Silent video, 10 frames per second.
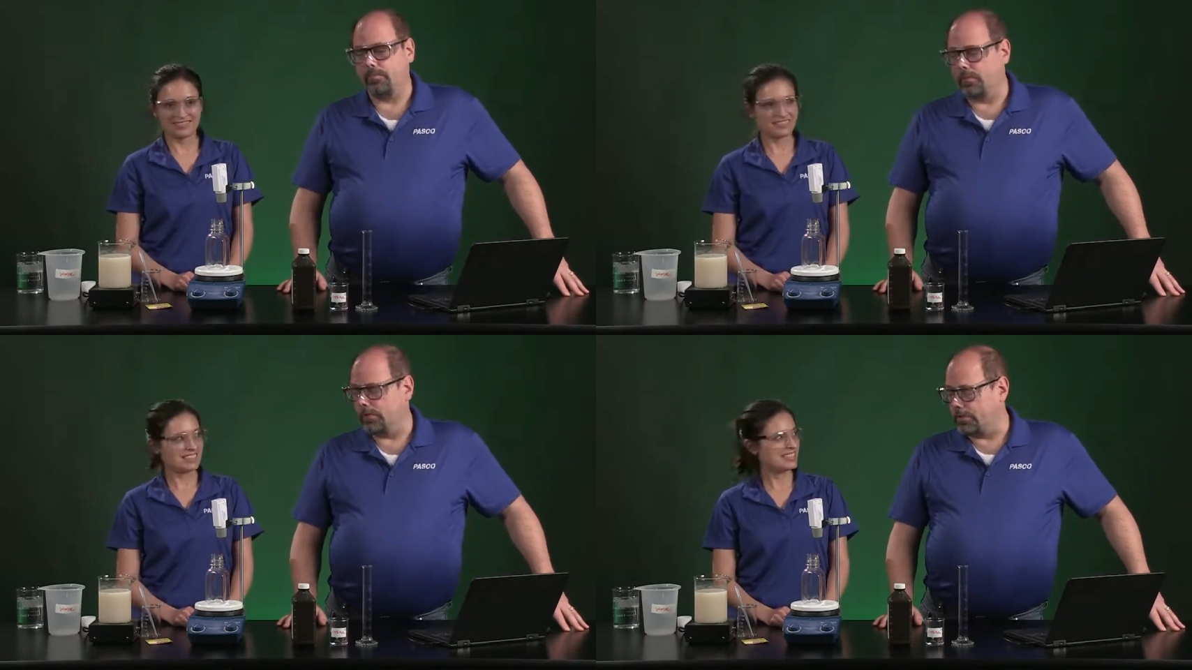
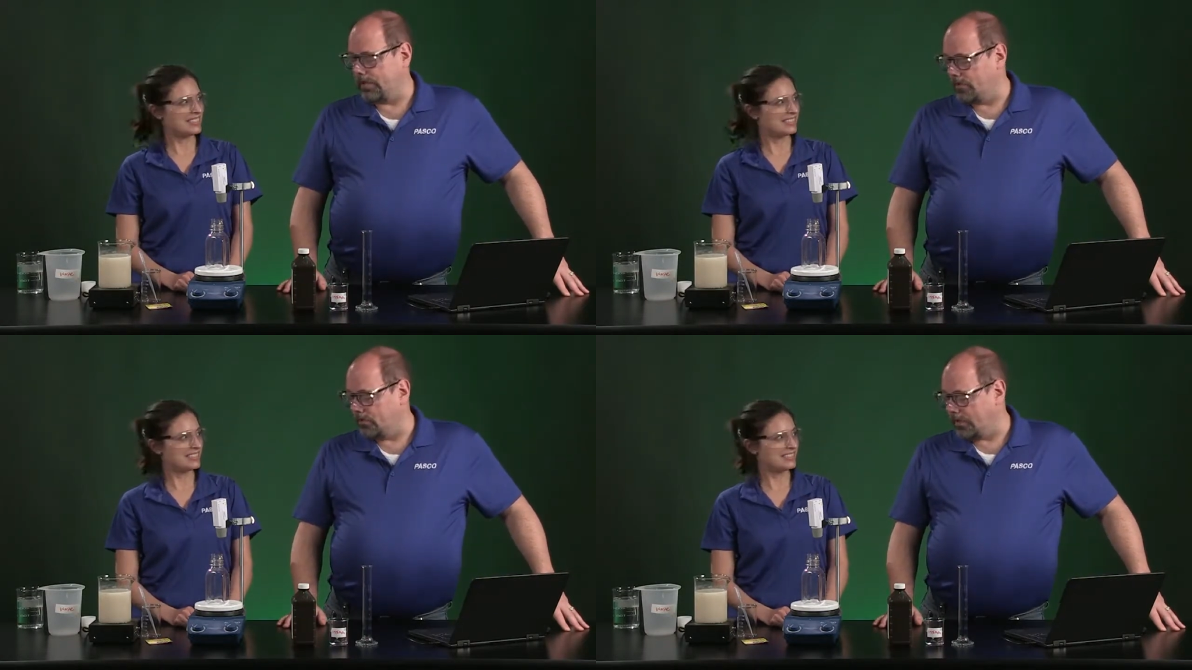
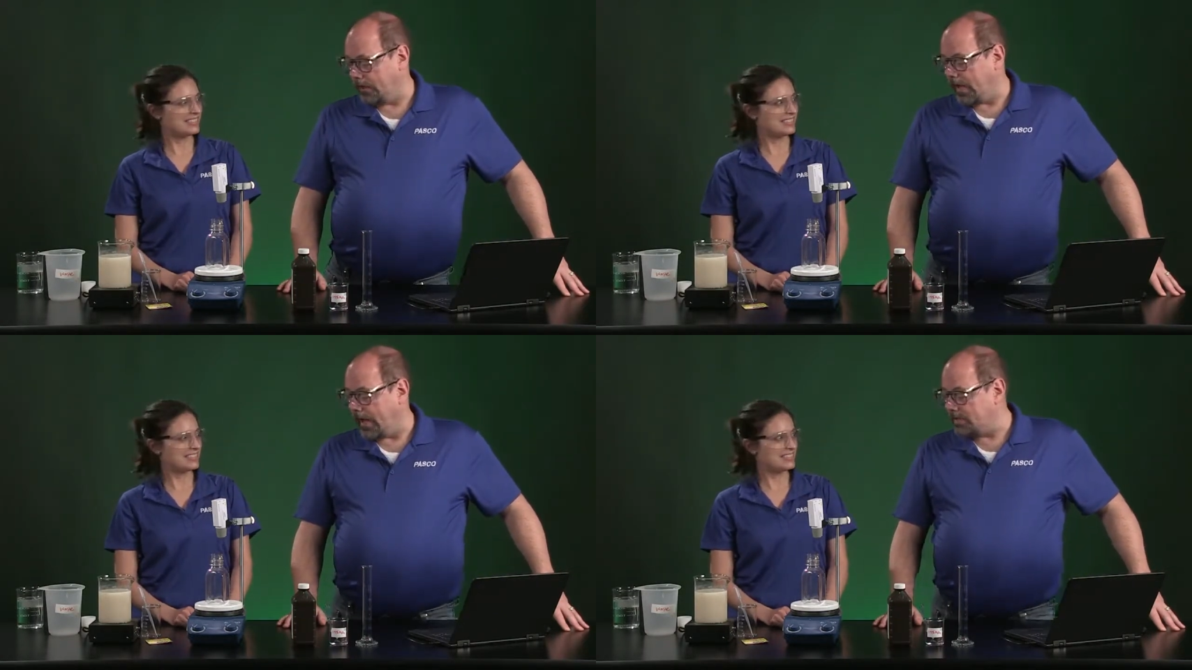Speaker 1: We'll take a
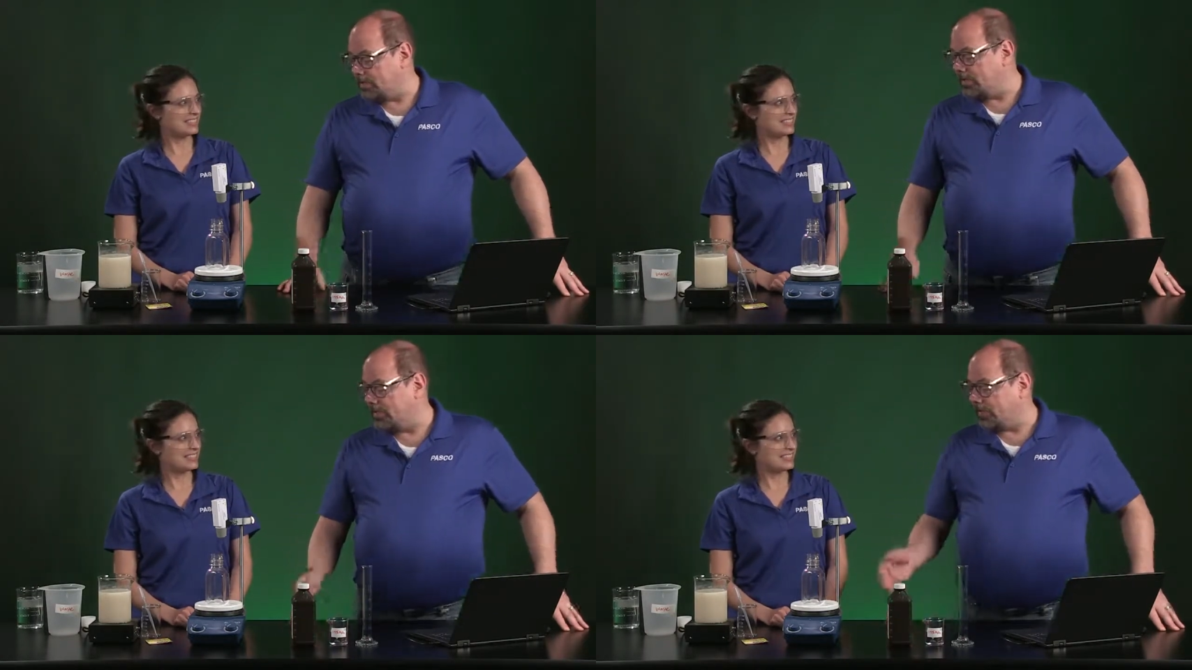look
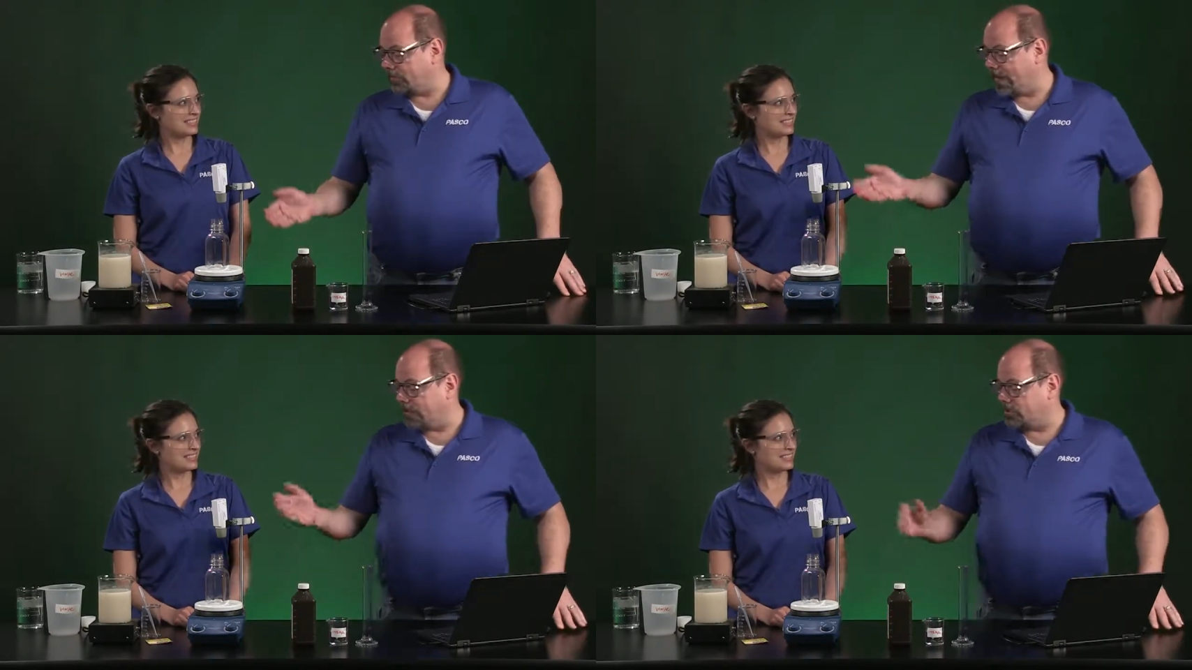at a
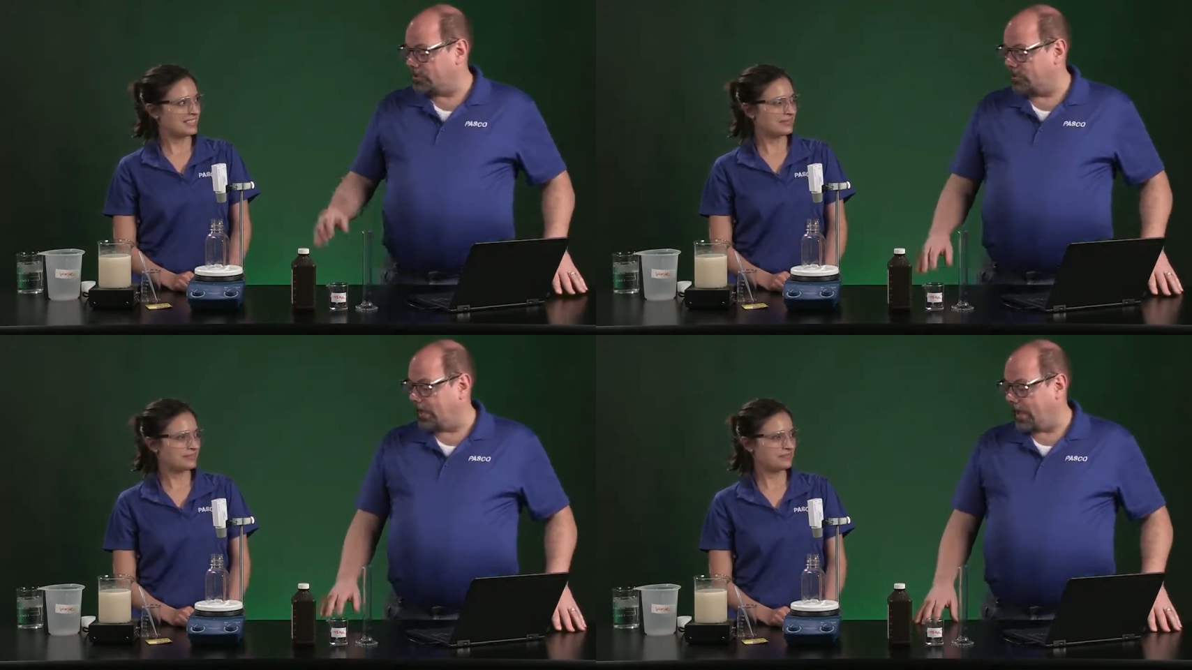specific
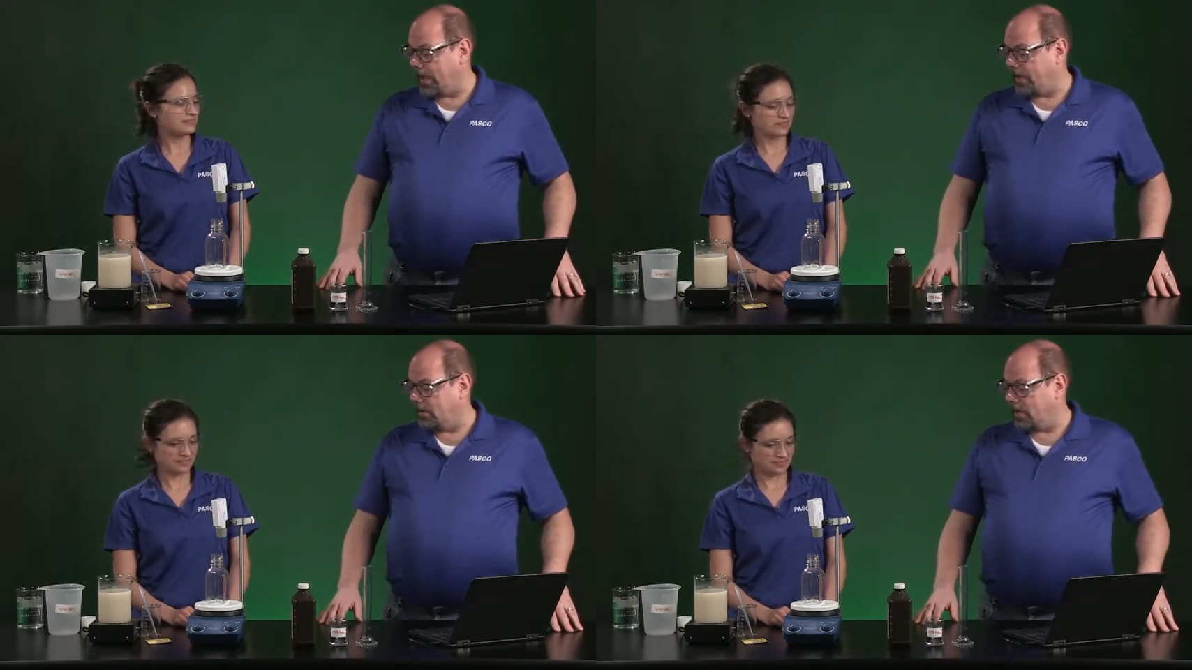reaction,
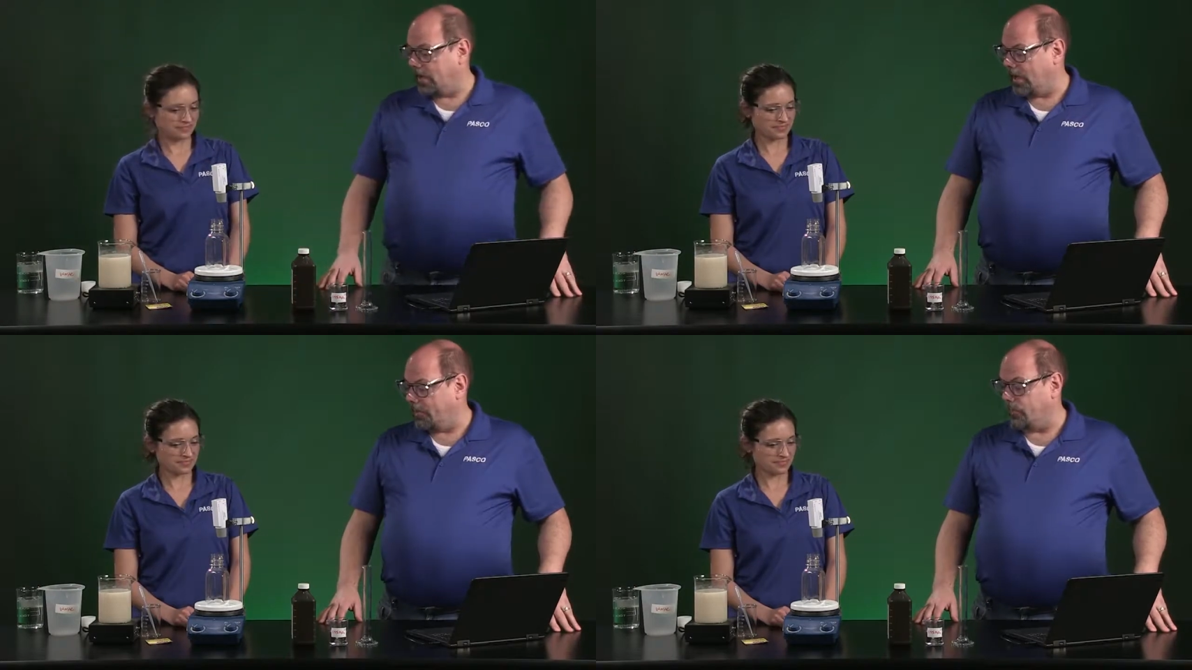
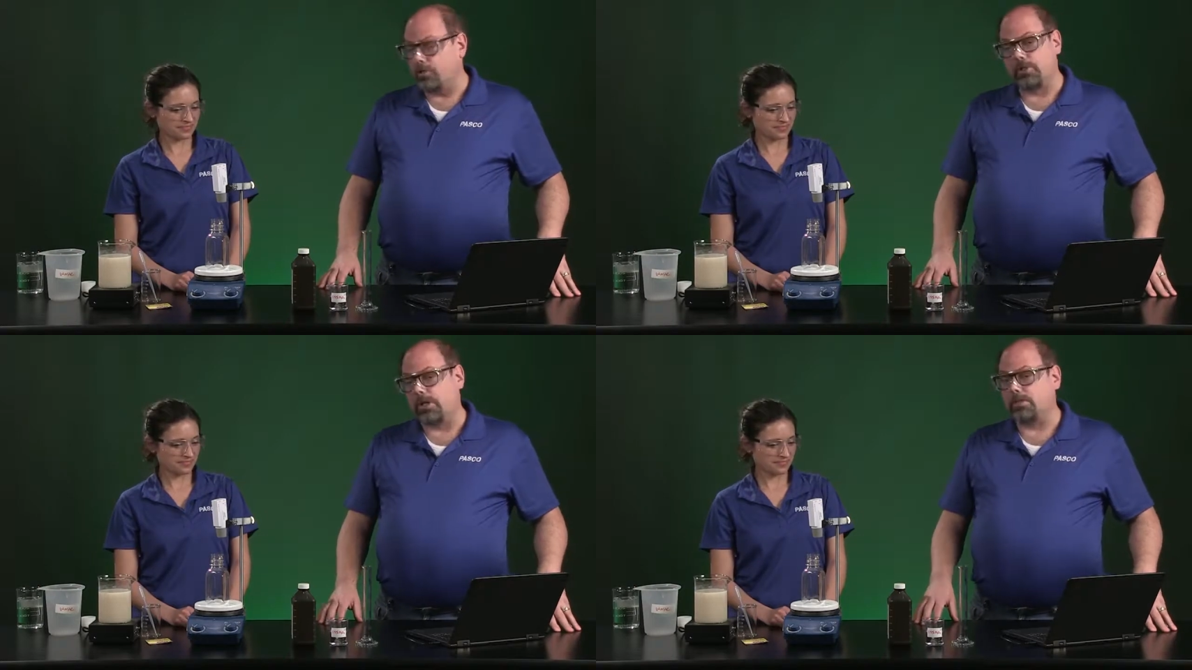and
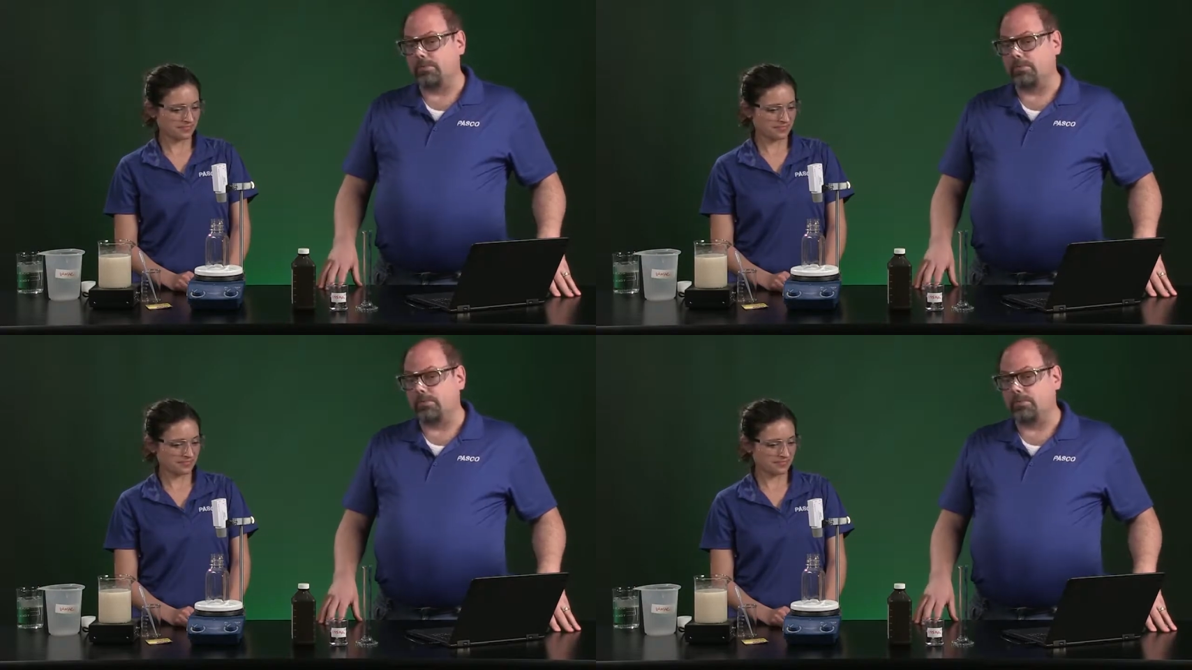um, we'll